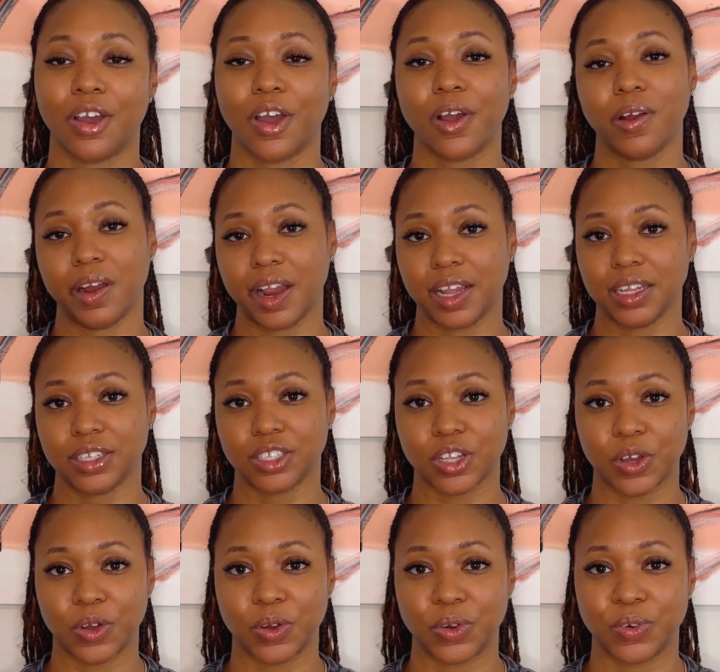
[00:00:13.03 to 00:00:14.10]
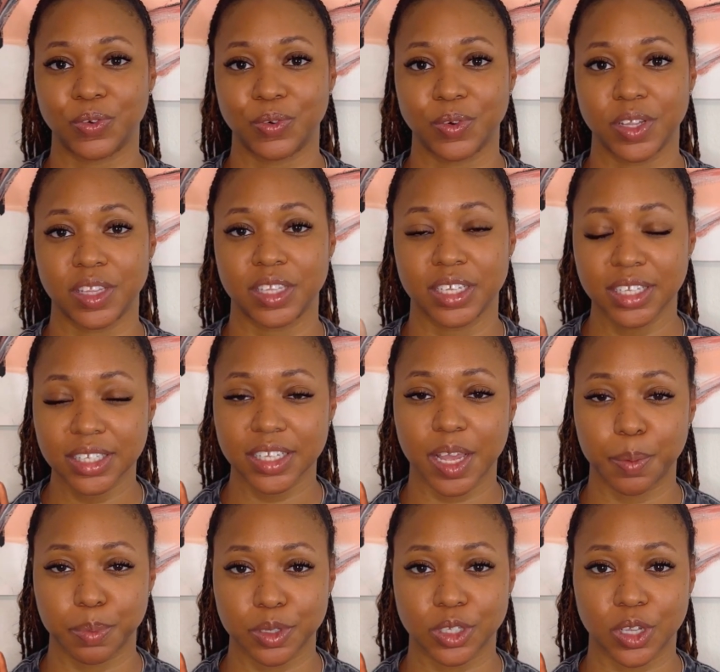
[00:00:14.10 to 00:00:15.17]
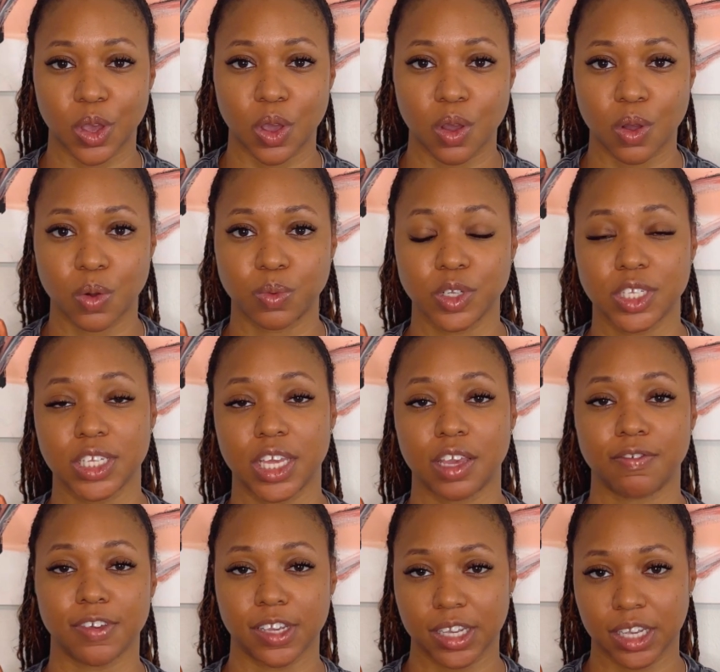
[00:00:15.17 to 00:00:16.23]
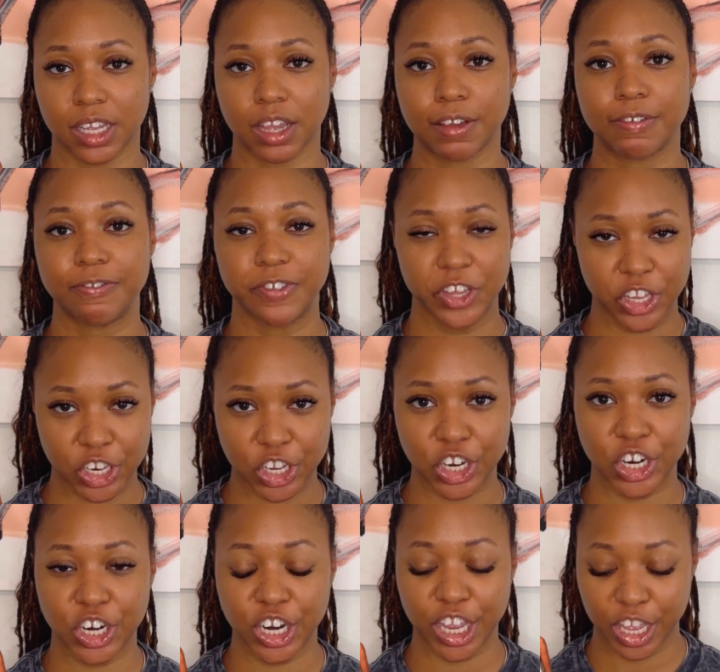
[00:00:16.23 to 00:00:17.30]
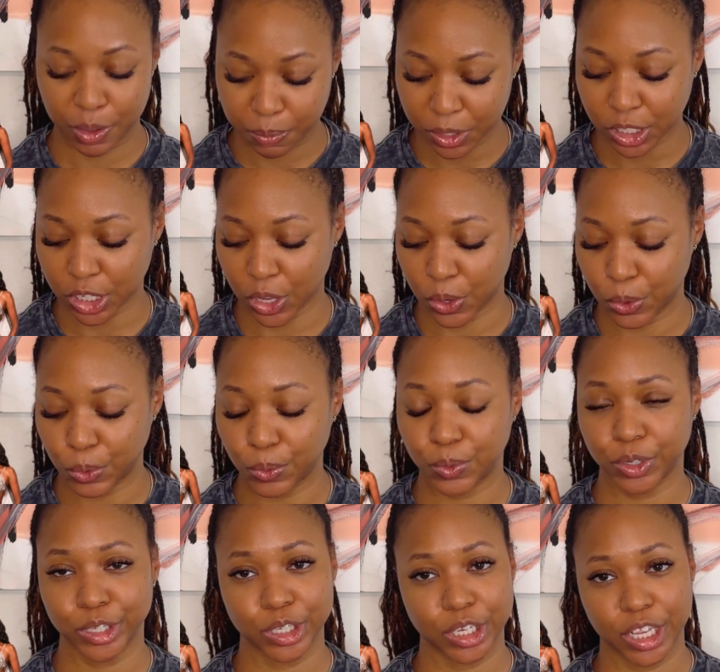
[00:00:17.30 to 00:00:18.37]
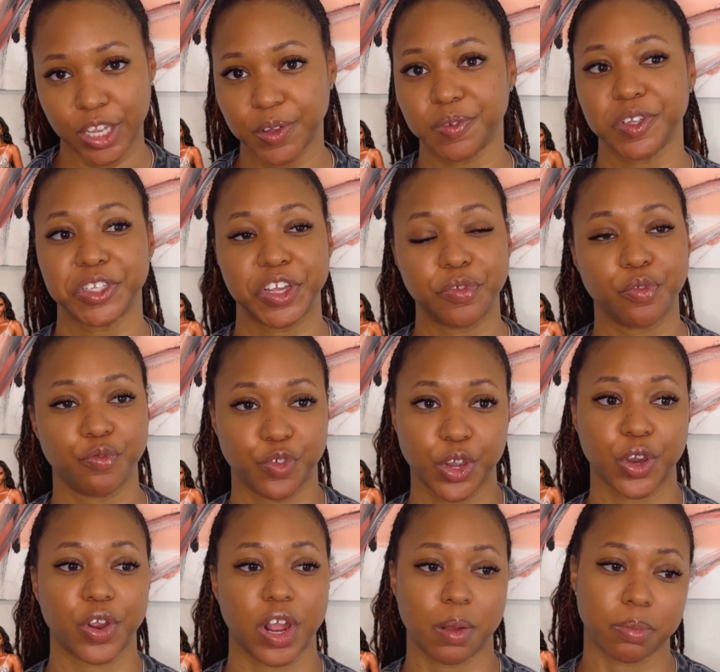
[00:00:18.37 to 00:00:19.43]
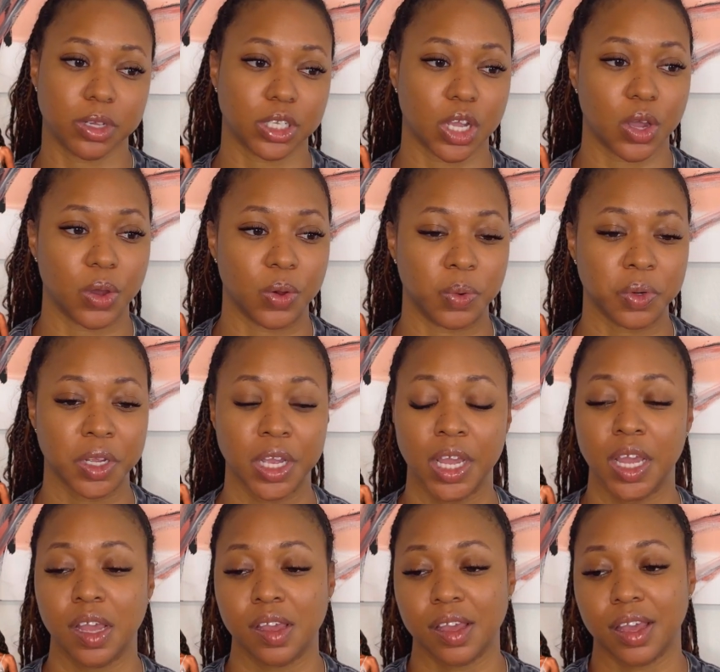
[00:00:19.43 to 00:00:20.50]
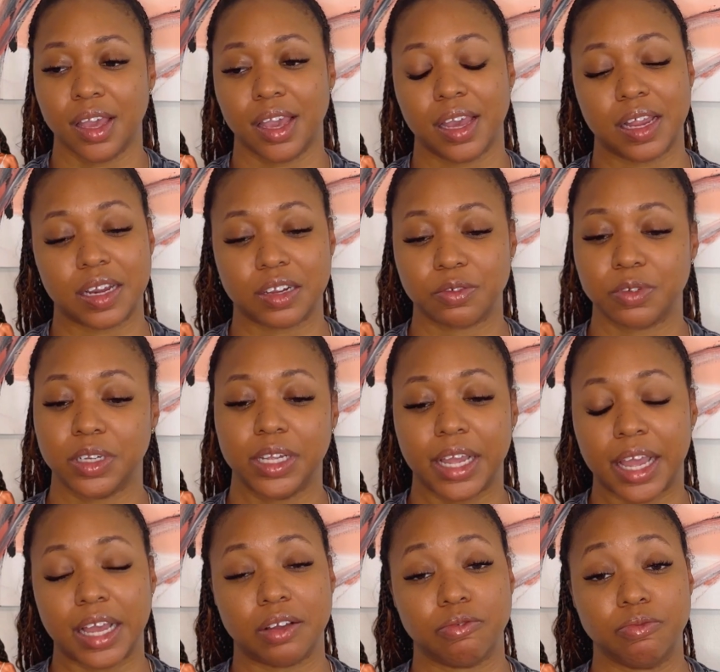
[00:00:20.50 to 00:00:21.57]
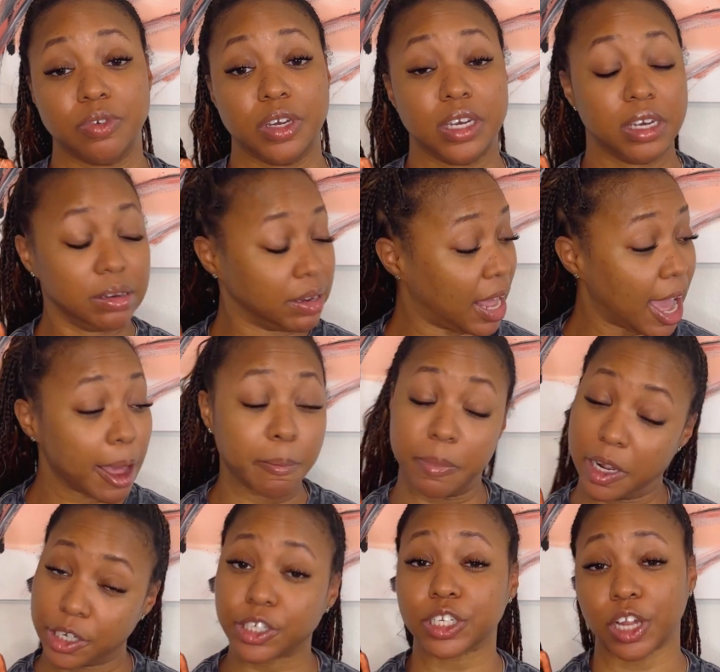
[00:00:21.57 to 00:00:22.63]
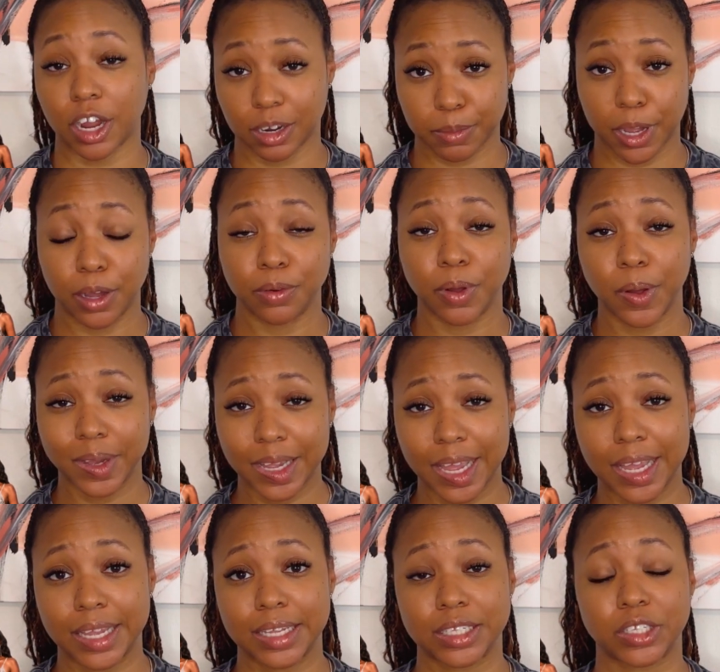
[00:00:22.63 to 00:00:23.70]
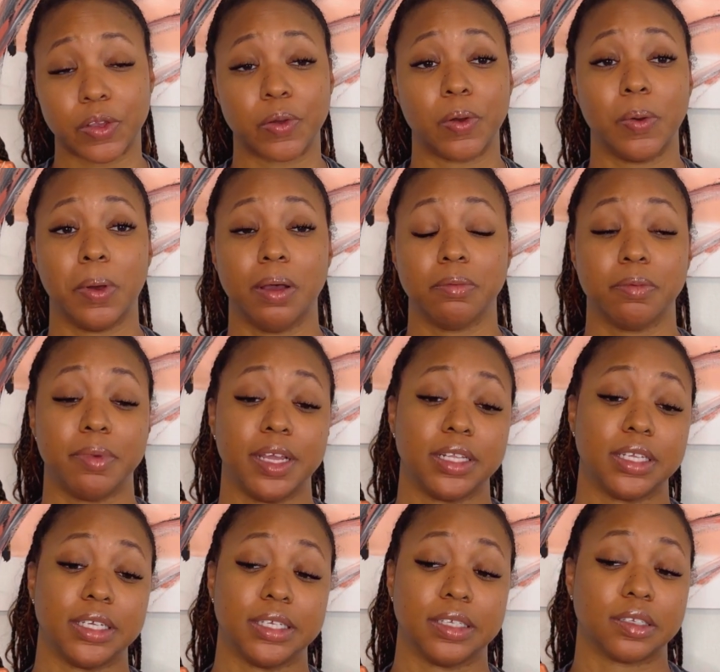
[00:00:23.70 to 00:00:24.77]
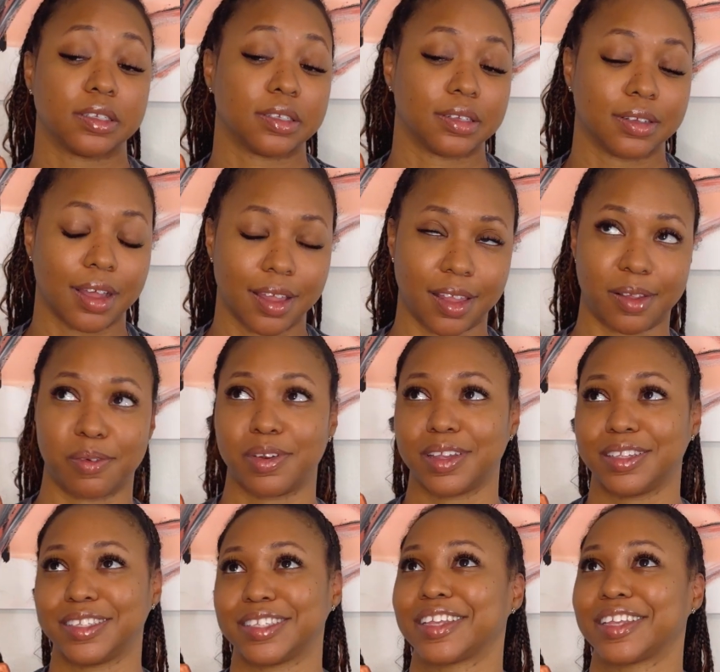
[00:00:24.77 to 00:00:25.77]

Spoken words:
Alright, so this episode was giving filler episode. It was giving filler episode, and it really have not much to talk about. Okay, so I'm gonna make this. I don't want to